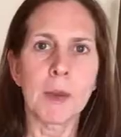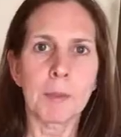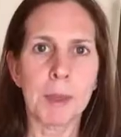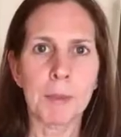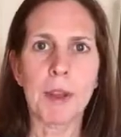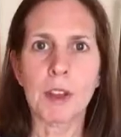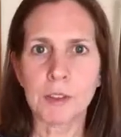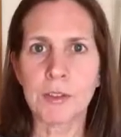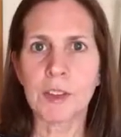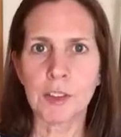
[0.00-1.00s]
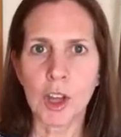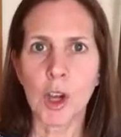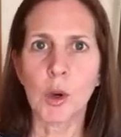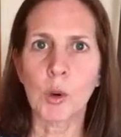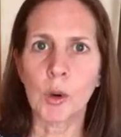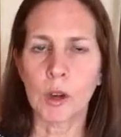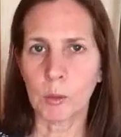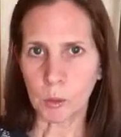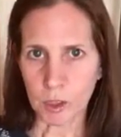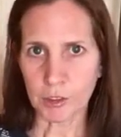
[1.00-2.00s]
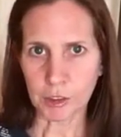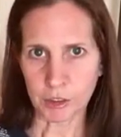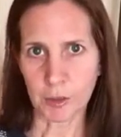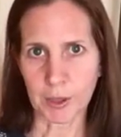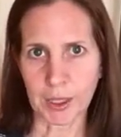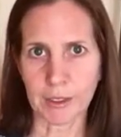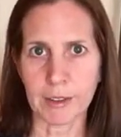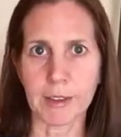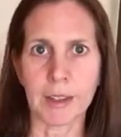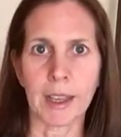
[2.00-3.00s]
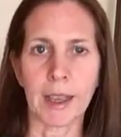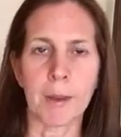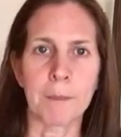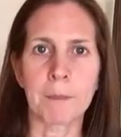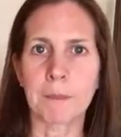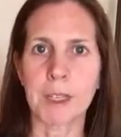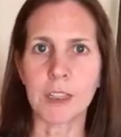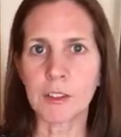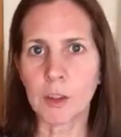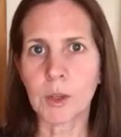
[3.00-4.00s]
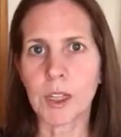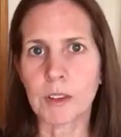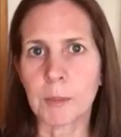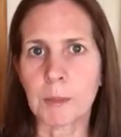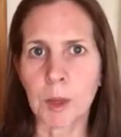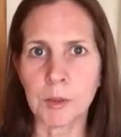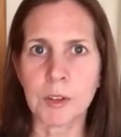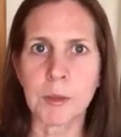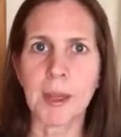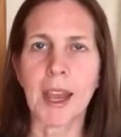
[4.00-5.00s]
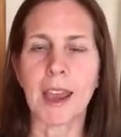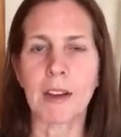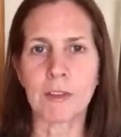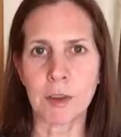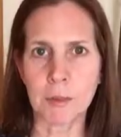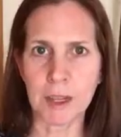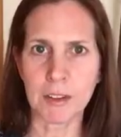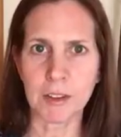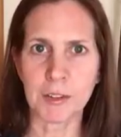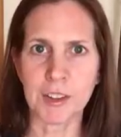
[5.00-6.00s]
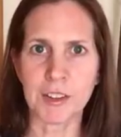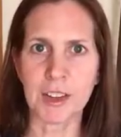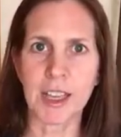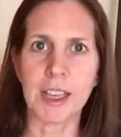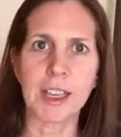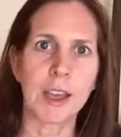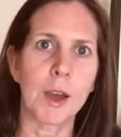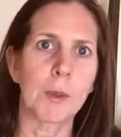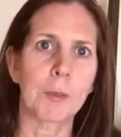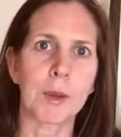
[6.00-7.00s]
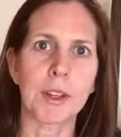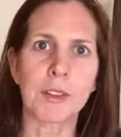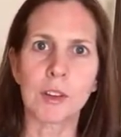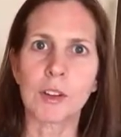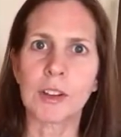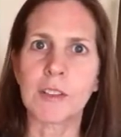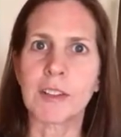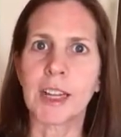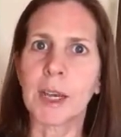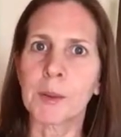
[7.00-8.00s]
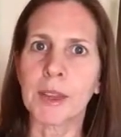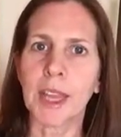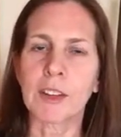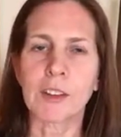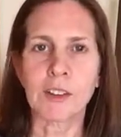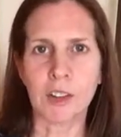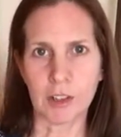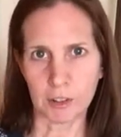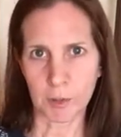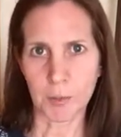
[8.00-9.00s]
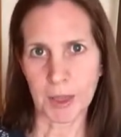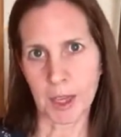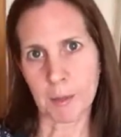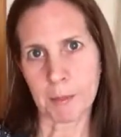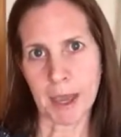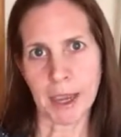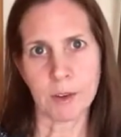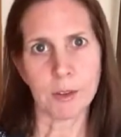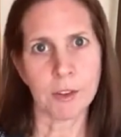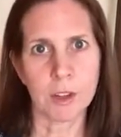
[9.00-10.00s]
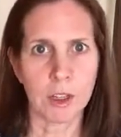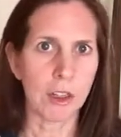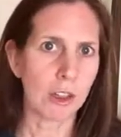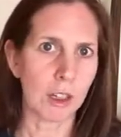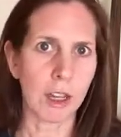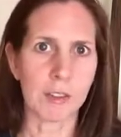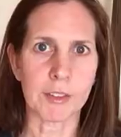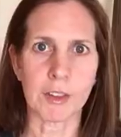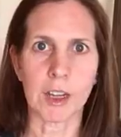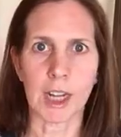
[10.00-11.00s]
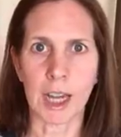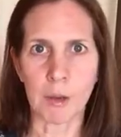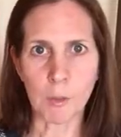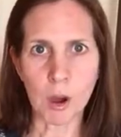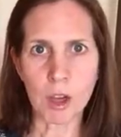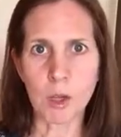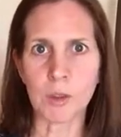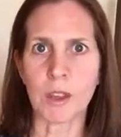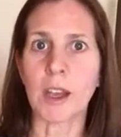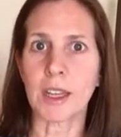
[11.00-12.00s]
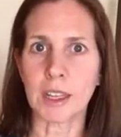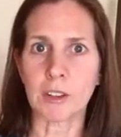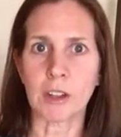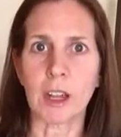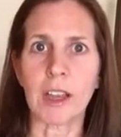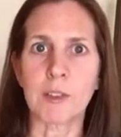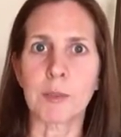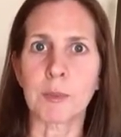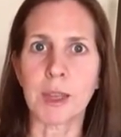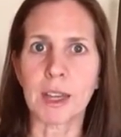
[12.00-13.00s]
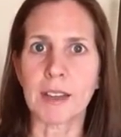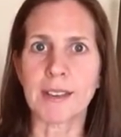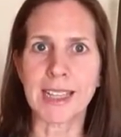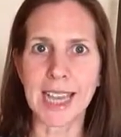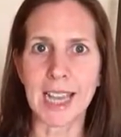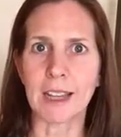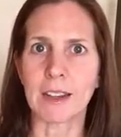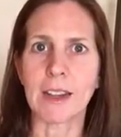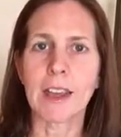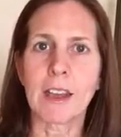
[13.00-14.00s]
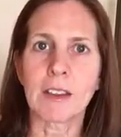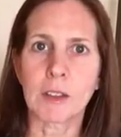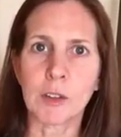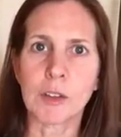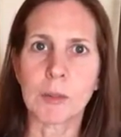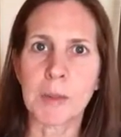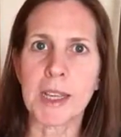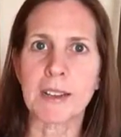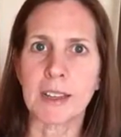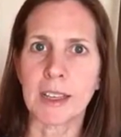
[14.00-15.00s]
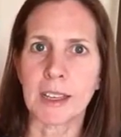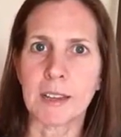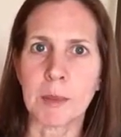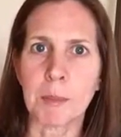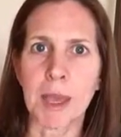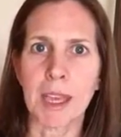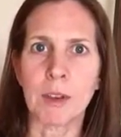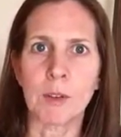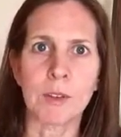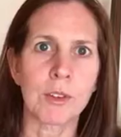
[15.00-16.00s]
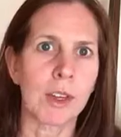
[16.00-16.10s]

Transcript: People love to know what you're doing. You don't need to post about every minute of your day, but it's good every now and then to share something about your lifestyle and what goes on in your life, because again, social media is about